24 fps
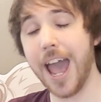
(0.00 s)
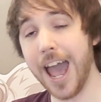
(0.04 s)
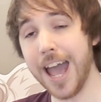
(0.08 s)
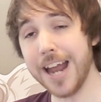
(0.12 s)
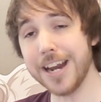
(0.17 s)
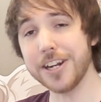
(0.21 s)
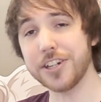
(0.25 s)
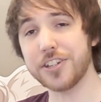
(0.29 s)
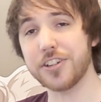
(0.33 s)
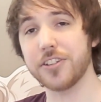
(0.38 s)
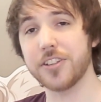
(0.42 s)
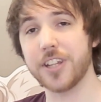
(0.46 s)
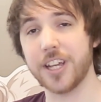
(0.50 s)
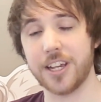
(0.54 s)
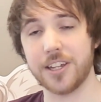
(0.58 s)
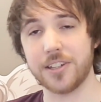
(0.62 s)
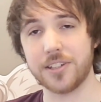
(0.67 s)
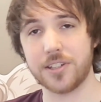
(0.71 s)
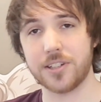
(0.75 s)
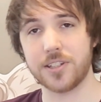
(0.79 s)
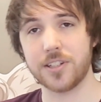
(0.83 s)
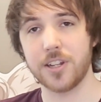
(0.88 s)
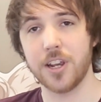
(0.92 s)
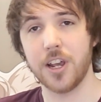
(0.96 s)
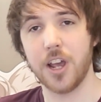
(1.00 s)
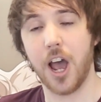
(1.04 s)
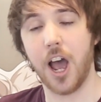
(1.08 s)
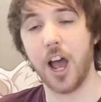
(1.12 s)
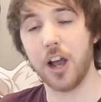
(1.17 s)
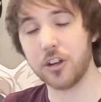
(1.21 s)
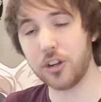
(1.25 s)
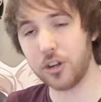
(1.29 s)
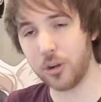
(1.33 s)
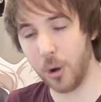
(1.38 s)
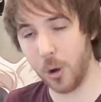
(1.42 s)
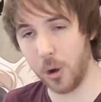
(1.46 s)
Added to this,
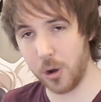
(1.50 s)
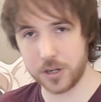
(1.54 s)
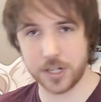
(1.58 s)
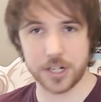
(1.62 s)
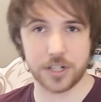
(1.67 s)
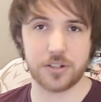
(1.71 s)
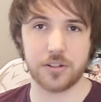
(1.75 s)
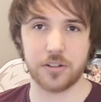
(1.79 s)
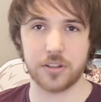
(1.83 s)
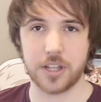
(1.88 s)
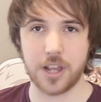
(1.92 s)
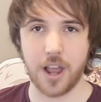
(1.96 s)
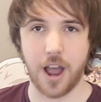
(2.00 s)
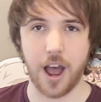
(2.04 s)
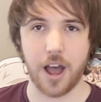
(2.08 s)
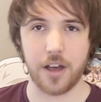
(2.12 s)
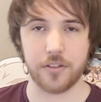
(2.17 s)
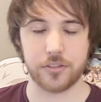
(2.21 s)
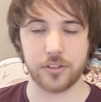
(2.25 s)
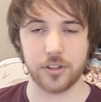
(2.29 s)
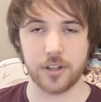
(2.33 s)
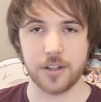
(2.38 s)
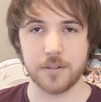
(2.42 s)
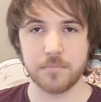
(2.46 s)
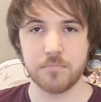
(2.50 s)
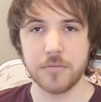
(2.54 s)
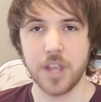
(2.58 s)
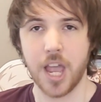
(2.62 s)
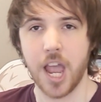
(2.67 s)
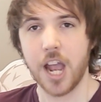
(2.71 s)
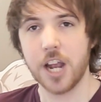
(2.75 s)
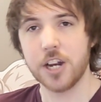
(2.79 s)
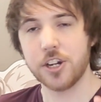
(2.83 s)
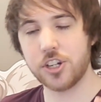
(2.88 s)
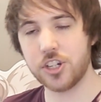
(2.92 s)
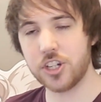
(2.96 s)
according to the author,
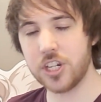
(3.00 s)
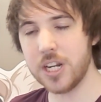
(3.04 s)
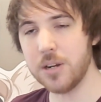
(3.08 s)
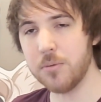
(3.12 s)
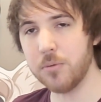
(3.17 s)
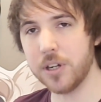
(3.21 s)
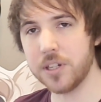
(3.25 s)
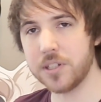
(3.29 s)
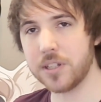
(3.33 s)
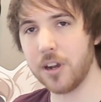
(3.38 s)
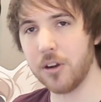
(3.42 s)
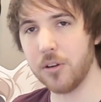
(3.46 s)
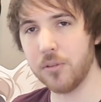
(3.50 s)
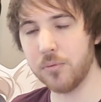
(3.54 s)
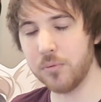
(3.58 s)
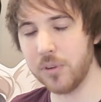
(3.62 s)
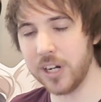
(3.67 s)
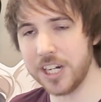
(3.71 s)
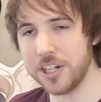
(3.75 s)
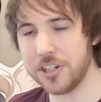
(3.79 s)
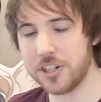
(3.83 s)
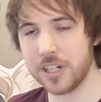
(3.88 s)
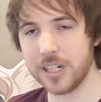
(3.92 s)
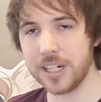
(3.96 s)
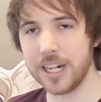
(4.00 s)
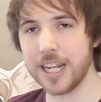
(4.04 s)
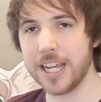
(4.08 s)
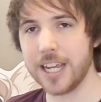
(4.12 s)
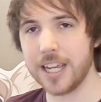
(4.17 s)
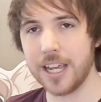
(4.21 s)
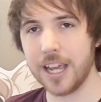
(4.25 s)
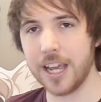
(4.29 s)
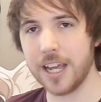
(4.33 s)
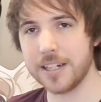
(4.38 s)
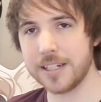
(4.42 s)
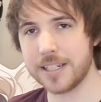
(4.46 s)
she was
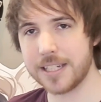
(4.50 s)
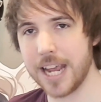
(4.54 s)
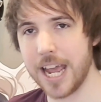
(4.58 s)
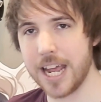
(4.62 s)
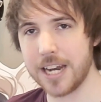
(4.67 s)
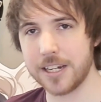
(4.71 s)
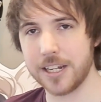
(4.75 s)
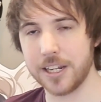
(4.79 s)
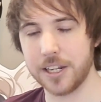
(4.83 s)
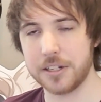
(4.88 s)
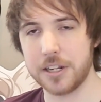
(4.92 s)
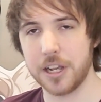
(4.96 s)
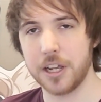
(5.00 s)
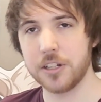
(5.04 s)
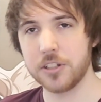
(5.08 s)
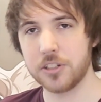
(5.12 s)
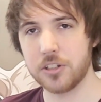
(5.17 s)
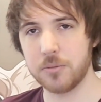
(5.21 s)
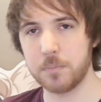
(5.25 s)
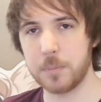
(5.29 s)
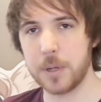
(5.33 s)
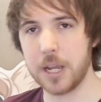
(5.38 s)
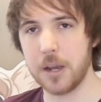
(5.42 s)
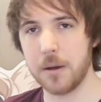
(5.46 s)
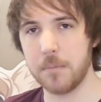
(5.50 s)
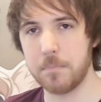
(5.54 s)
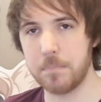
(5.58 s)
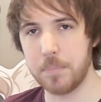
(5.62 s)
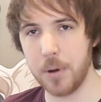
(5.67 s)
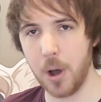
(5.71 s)
originally intended to be a